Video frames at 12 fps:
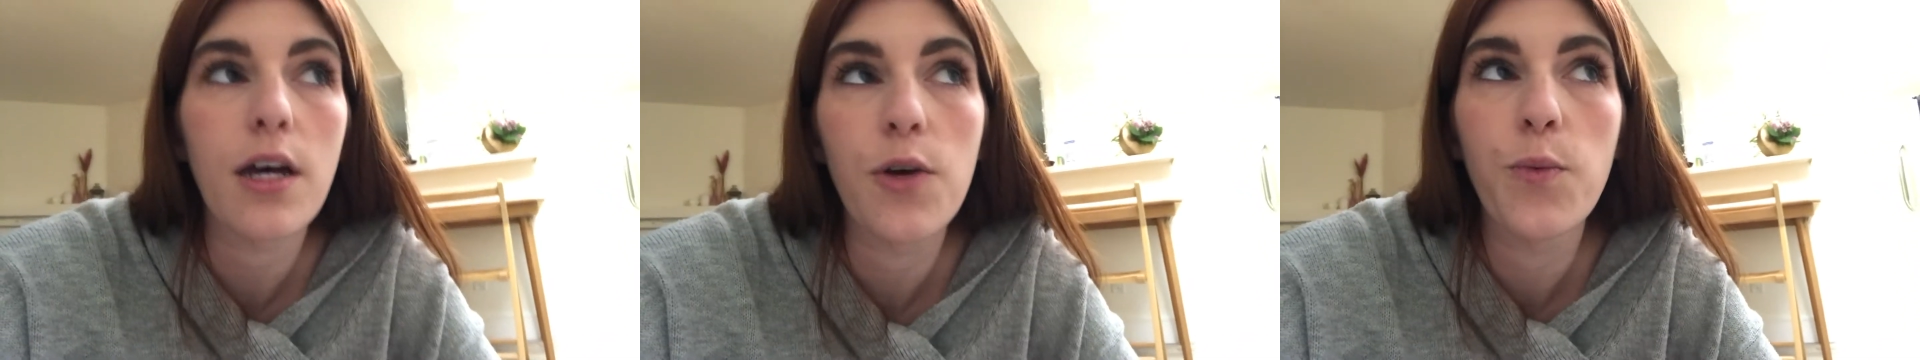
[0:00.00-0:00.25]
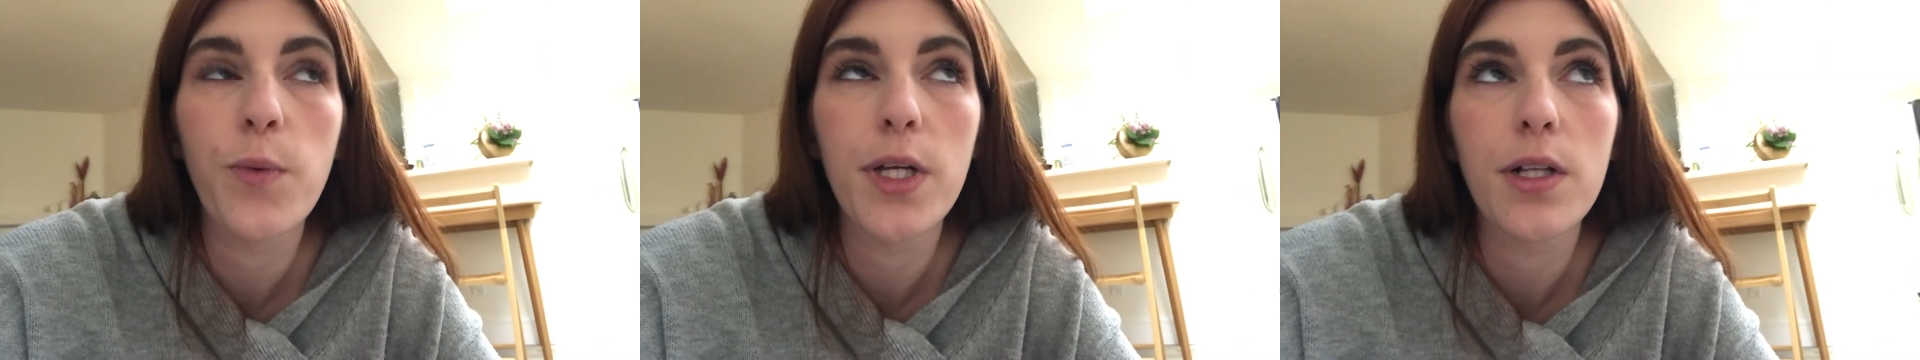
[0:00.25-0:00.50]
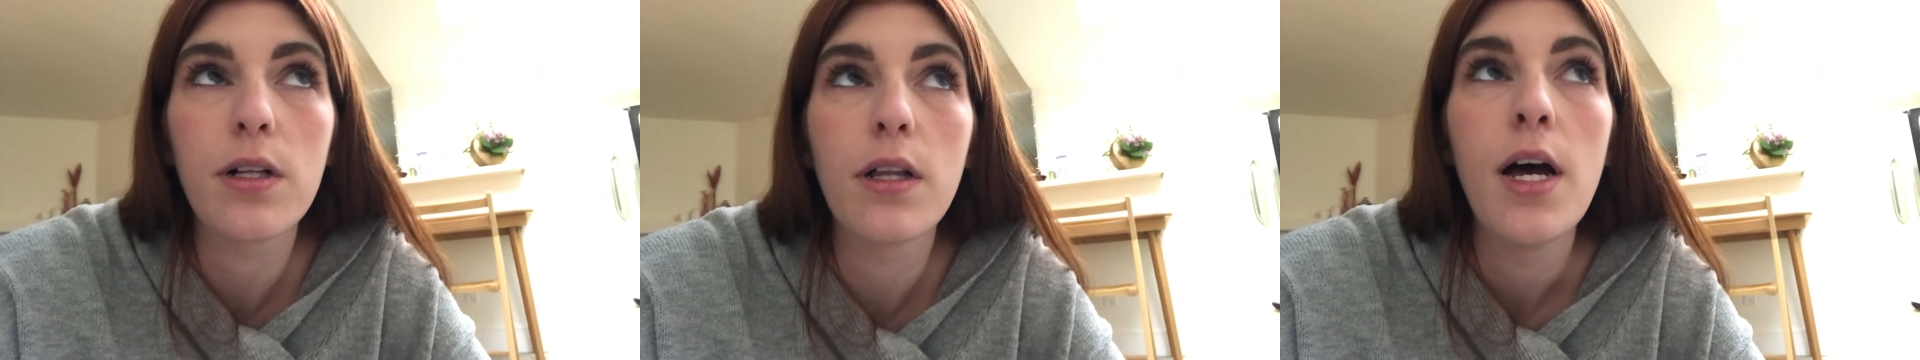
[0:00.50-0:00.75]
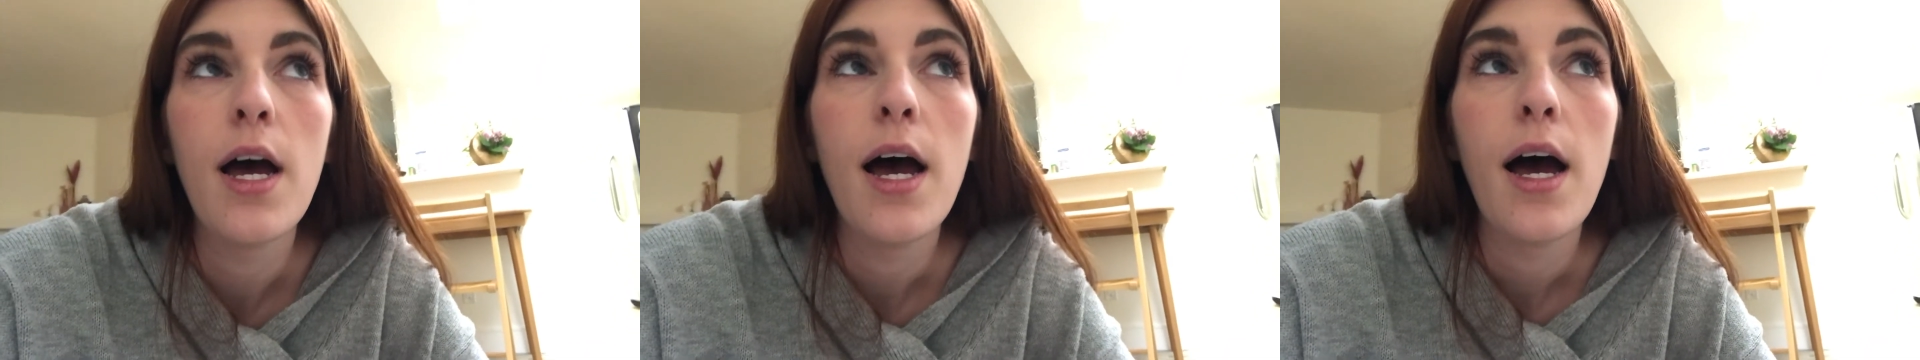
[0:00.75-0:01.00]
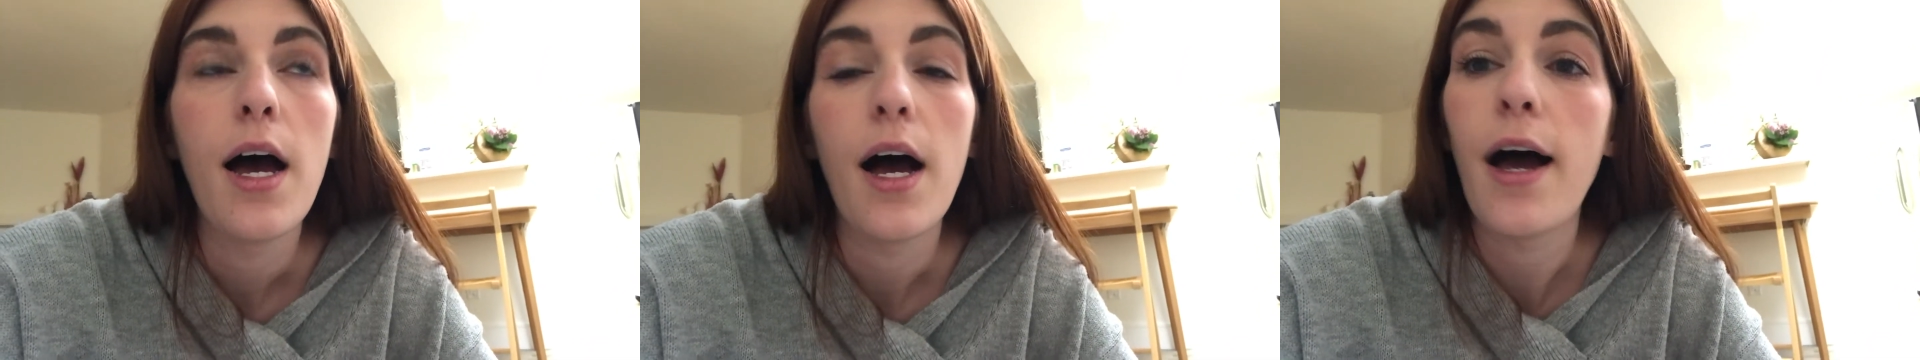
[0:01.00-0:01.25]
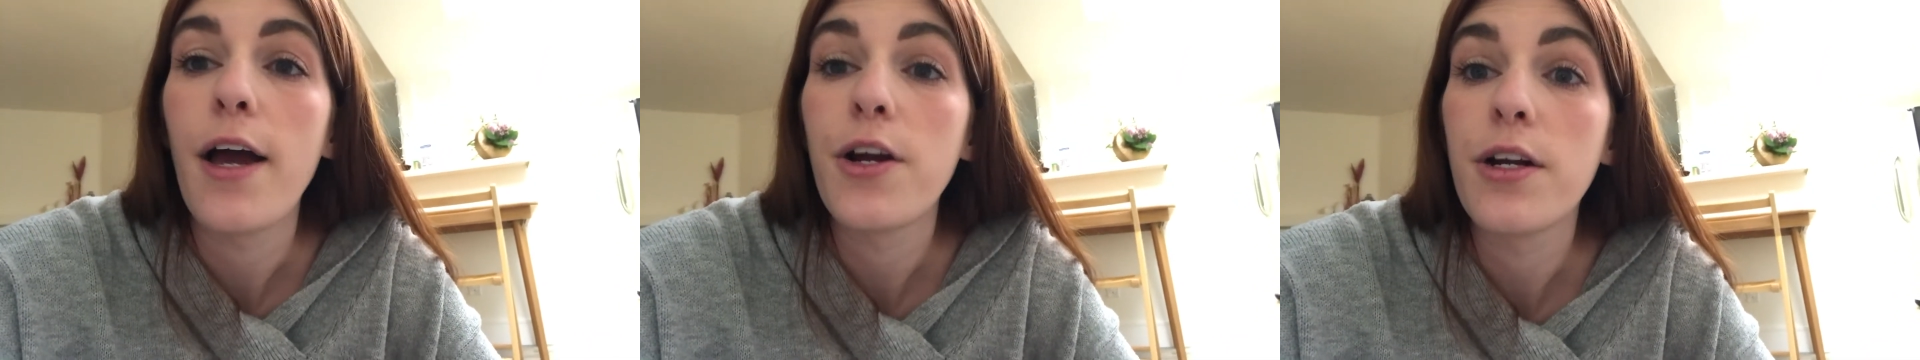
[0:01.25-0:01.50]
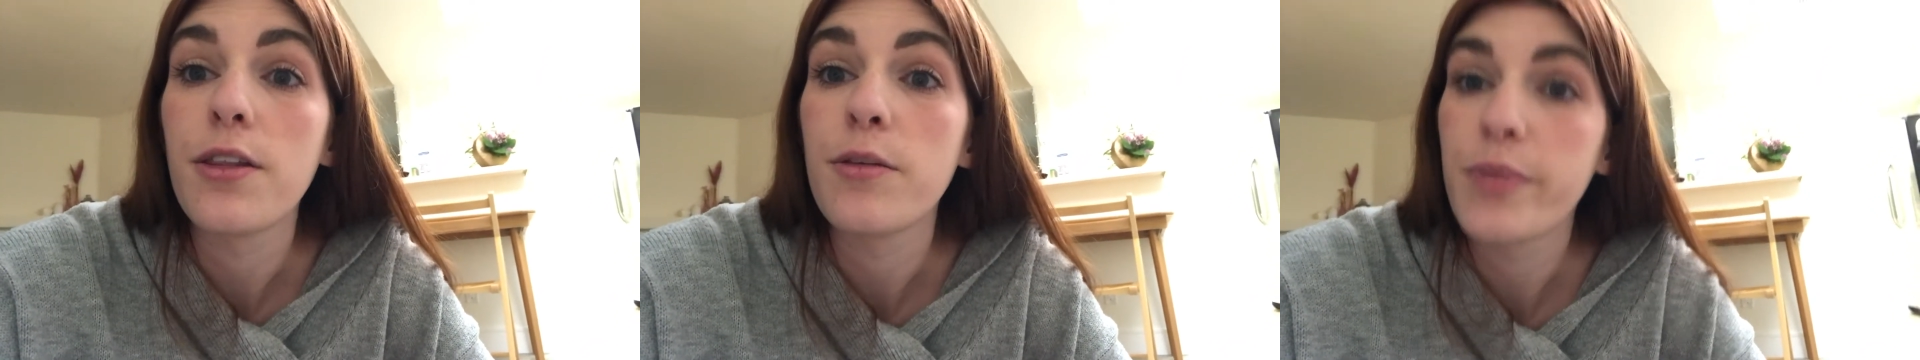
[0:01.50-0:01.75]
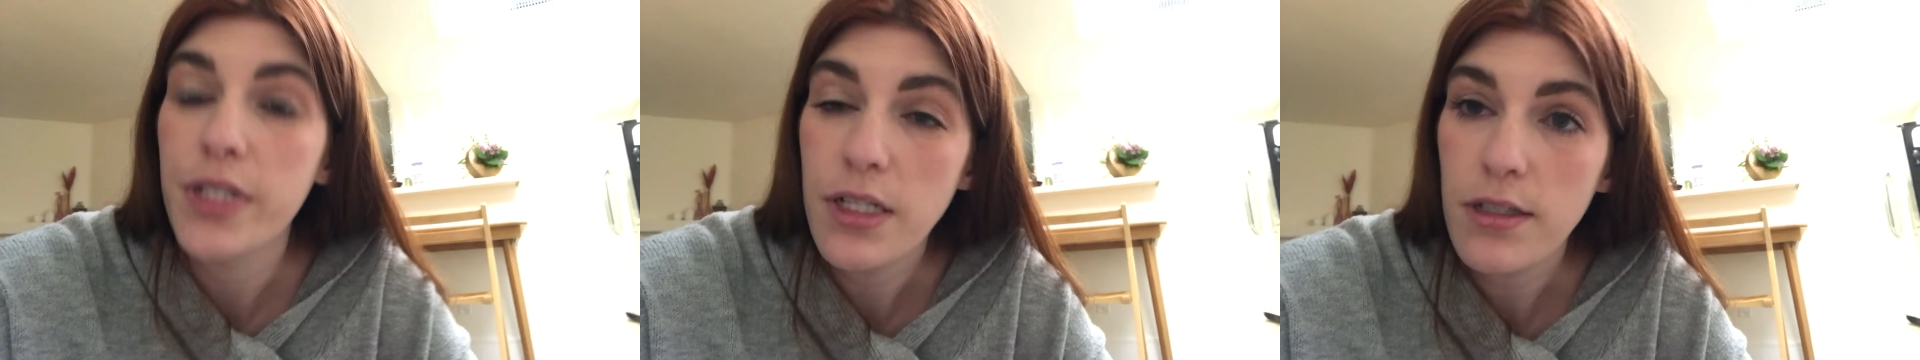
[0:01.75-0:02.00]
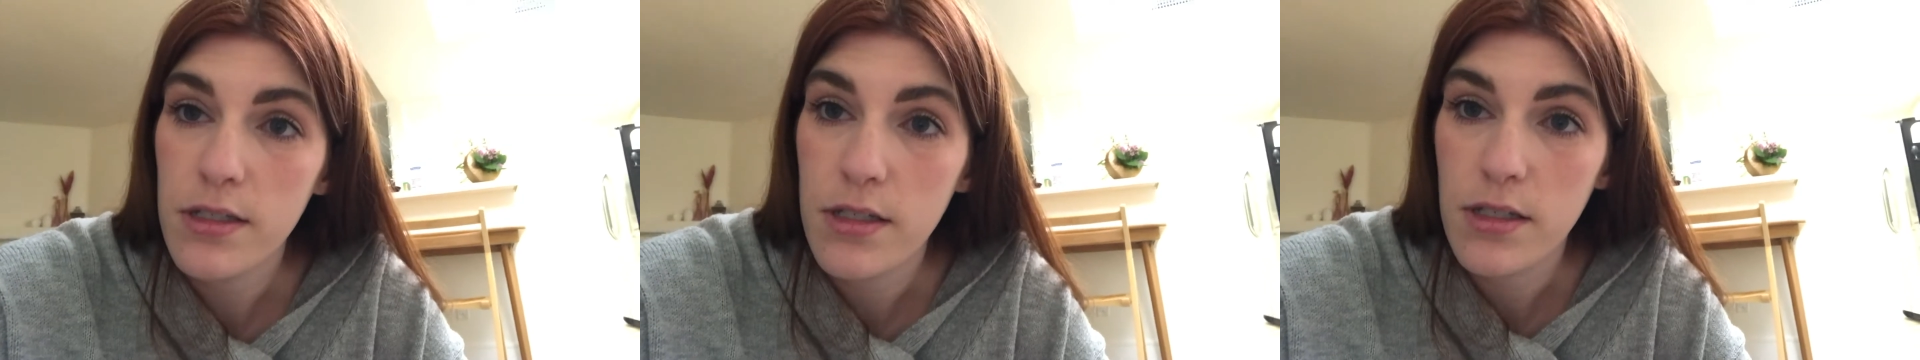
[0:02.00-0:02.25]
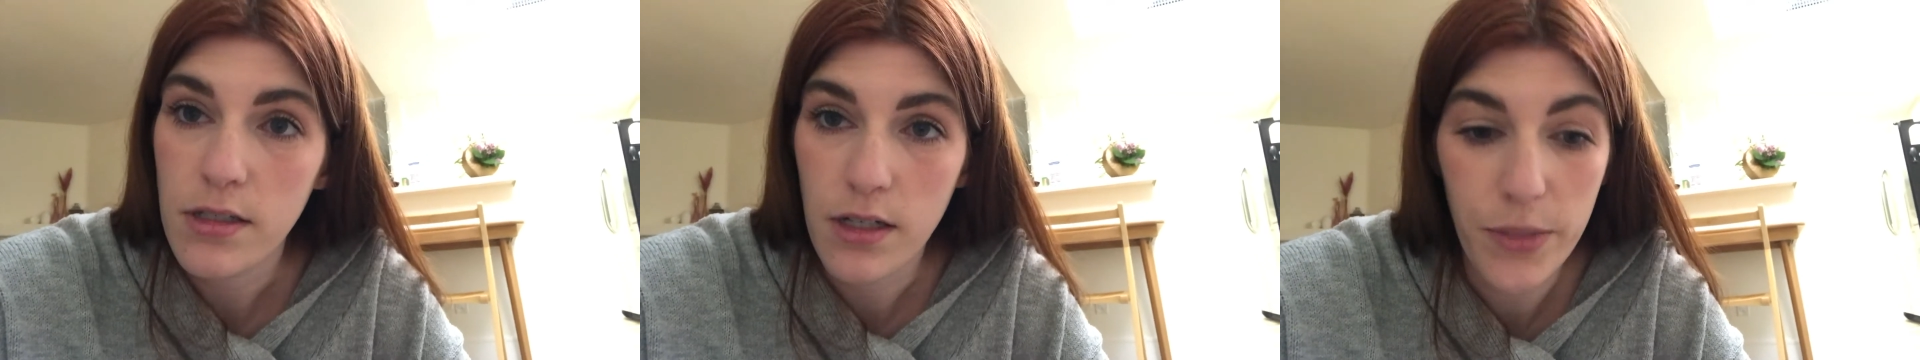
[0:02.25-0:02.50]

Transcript: I will iron in the pleats.